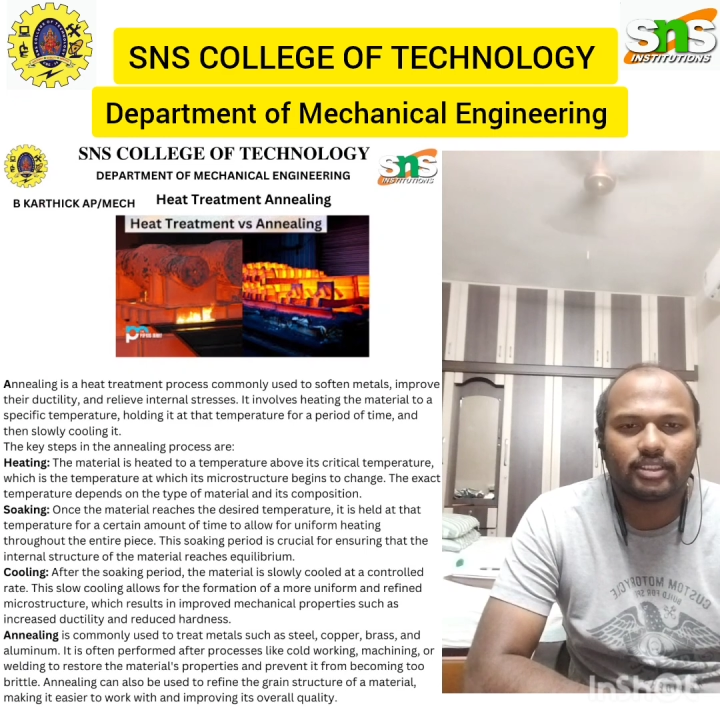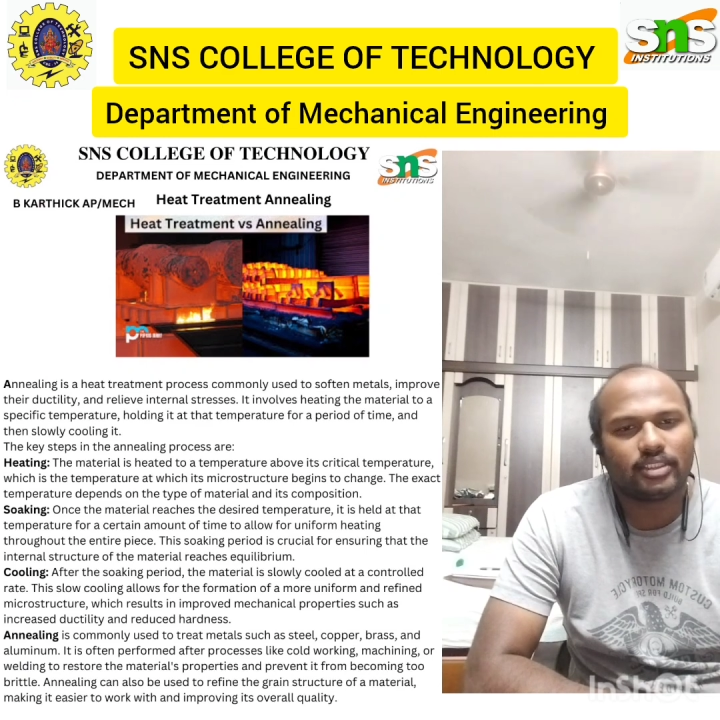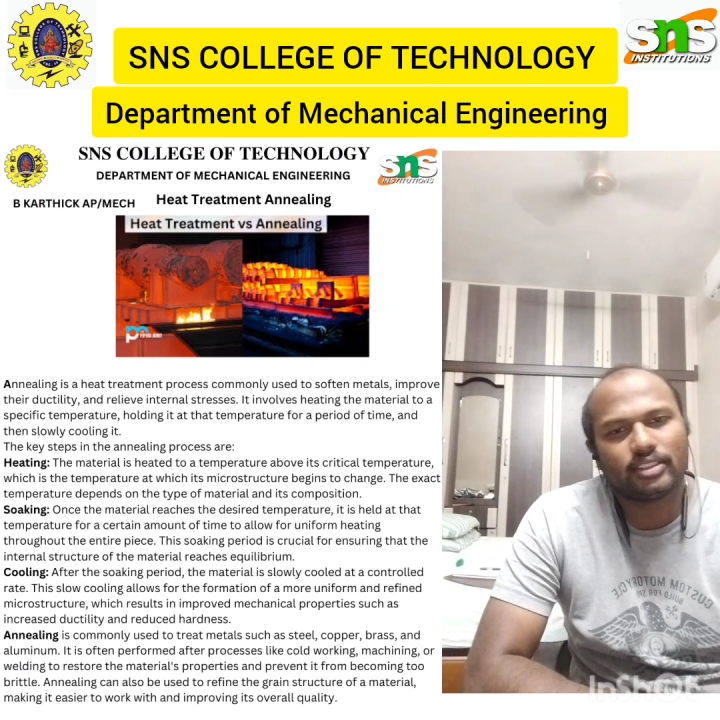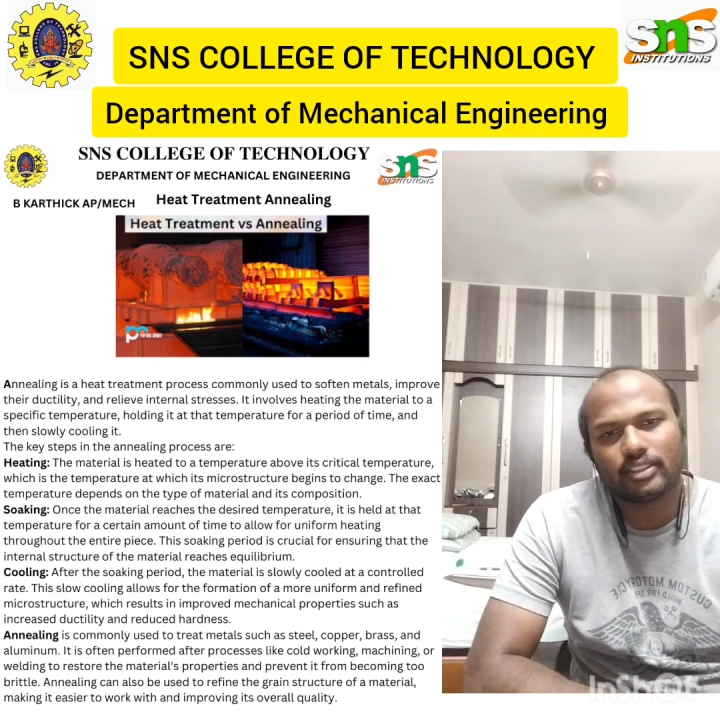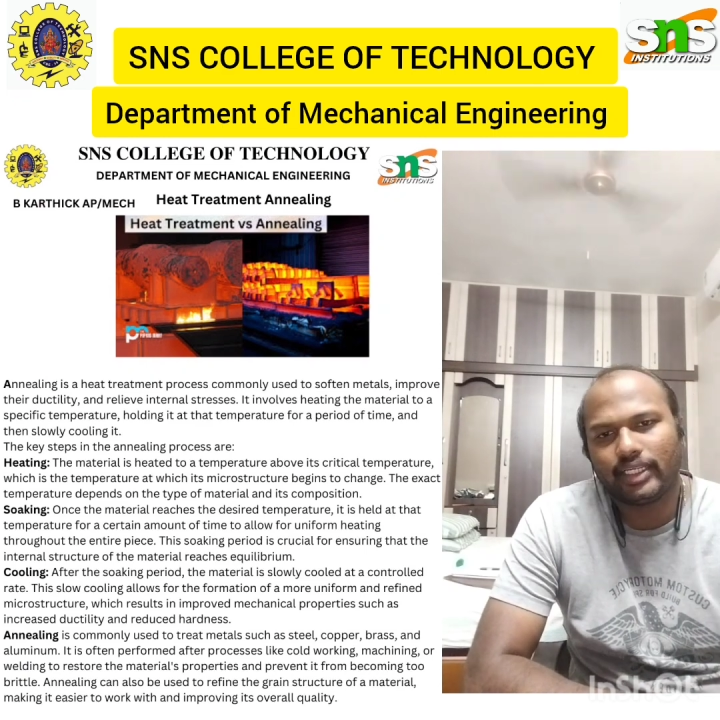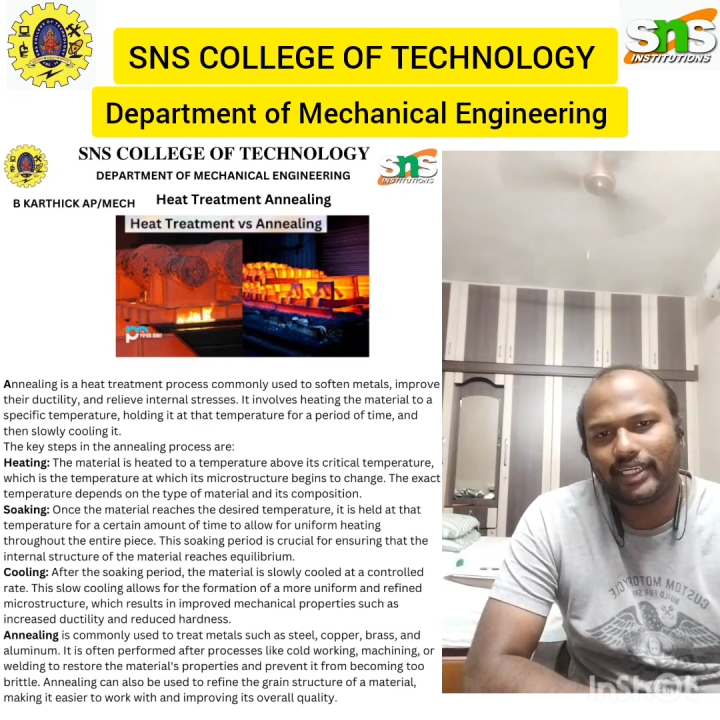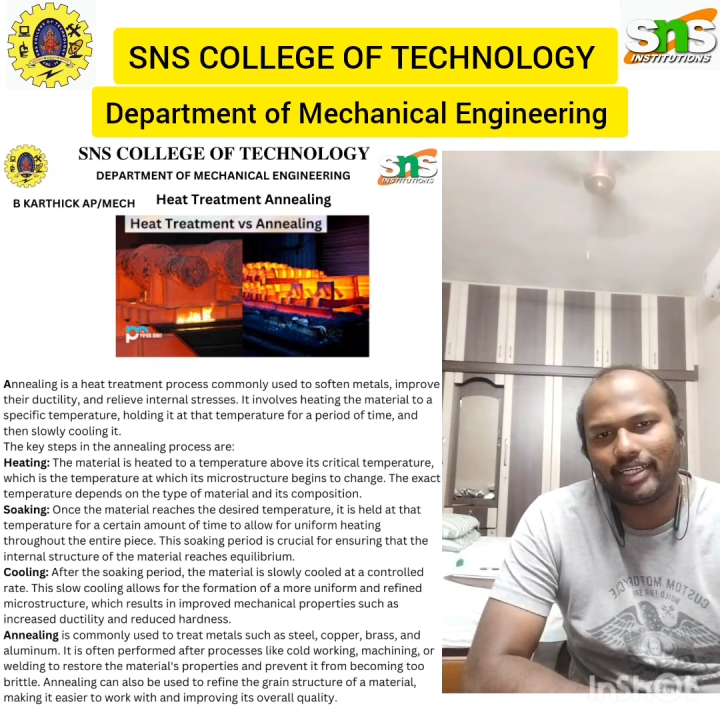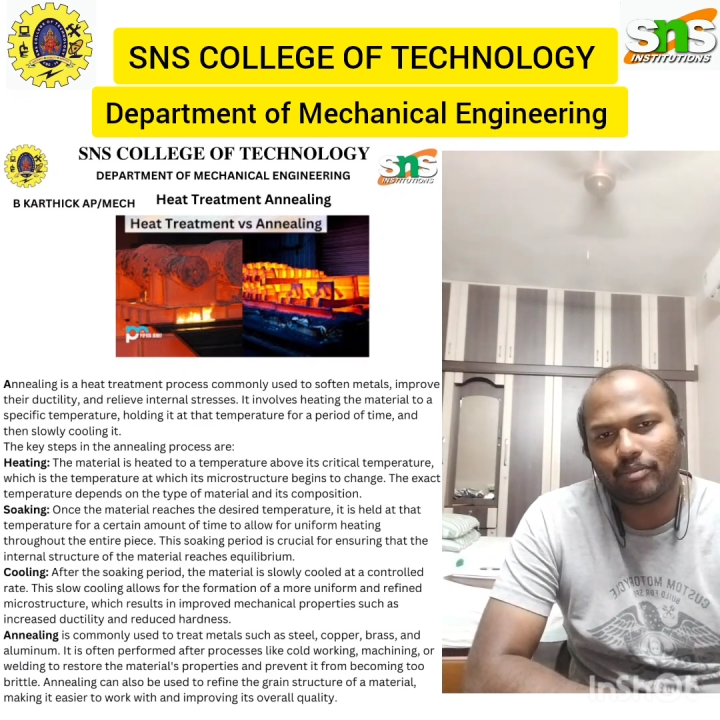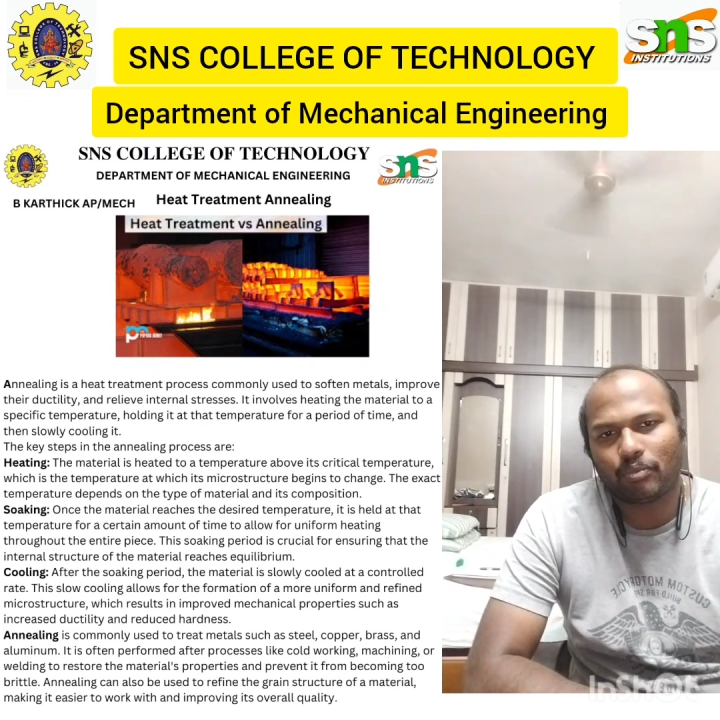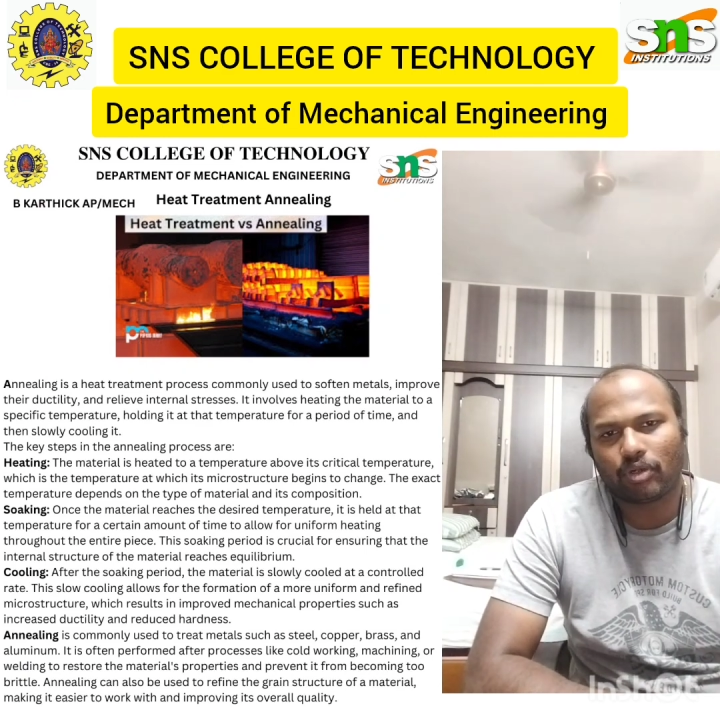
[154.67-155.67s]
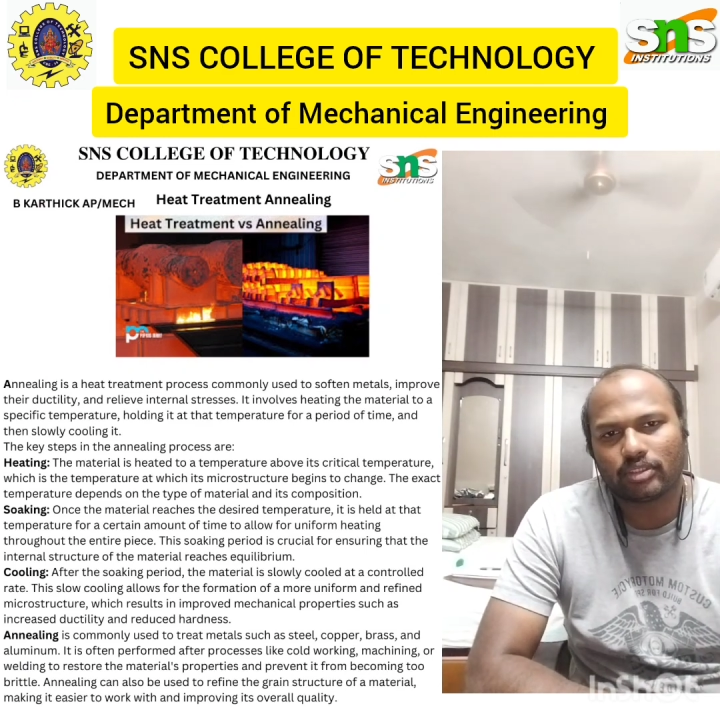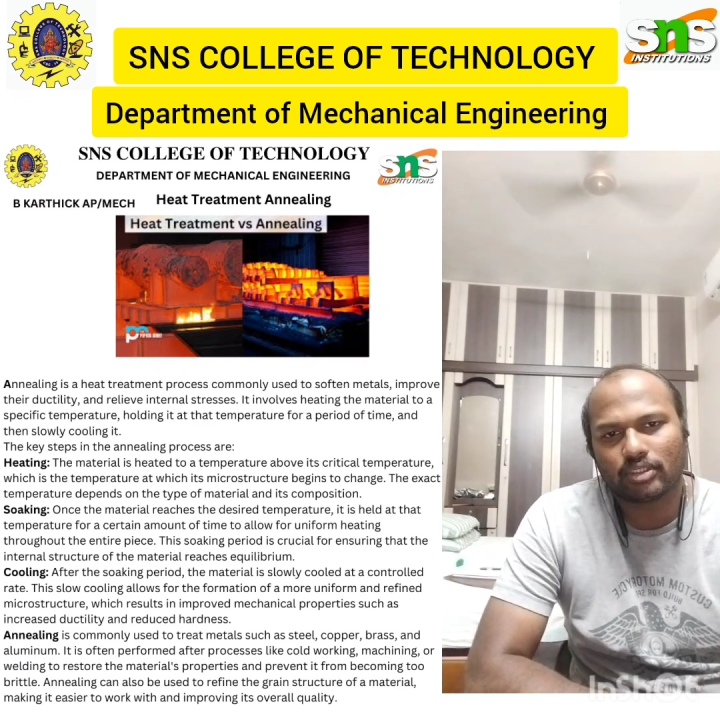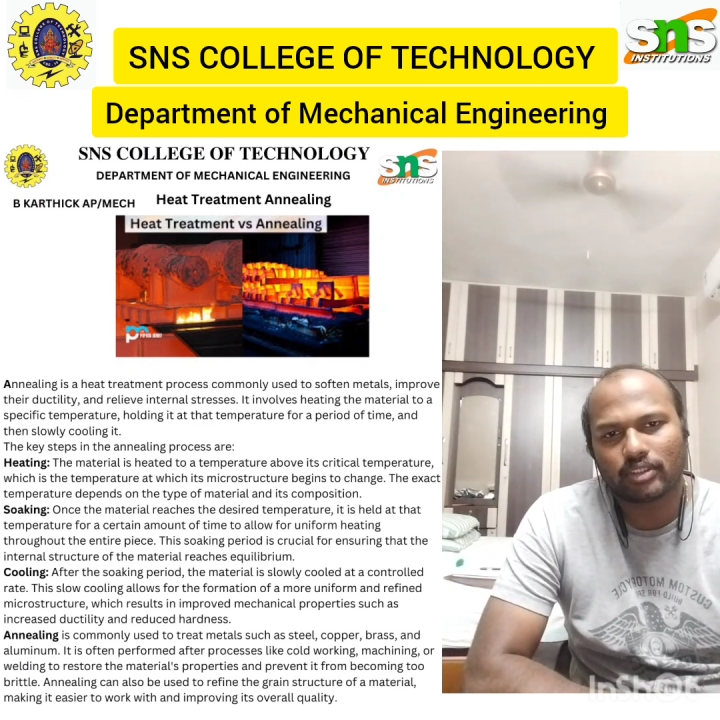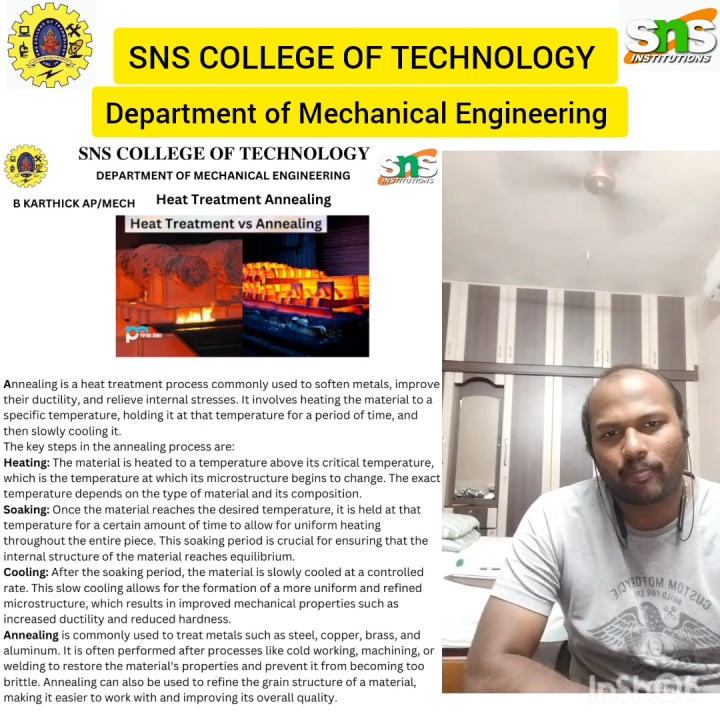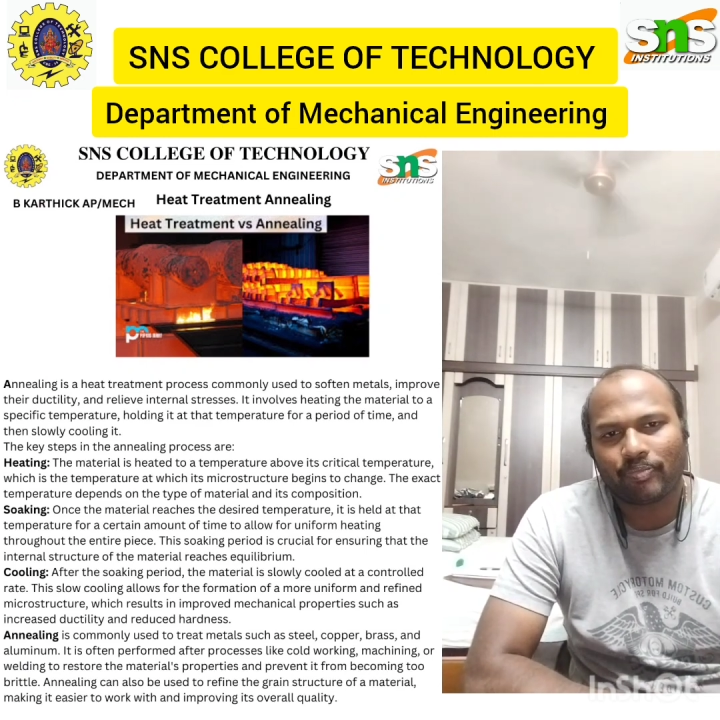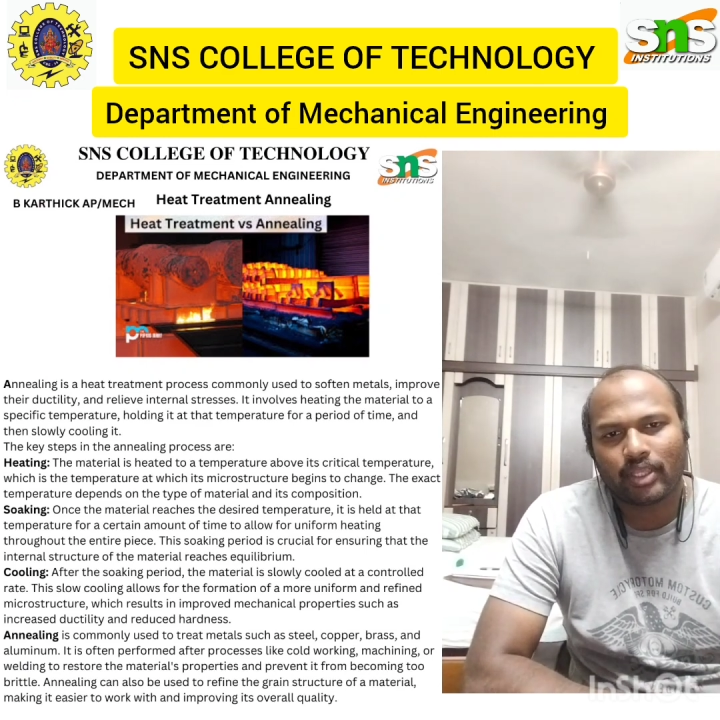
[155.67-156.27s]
in this heat treatment process.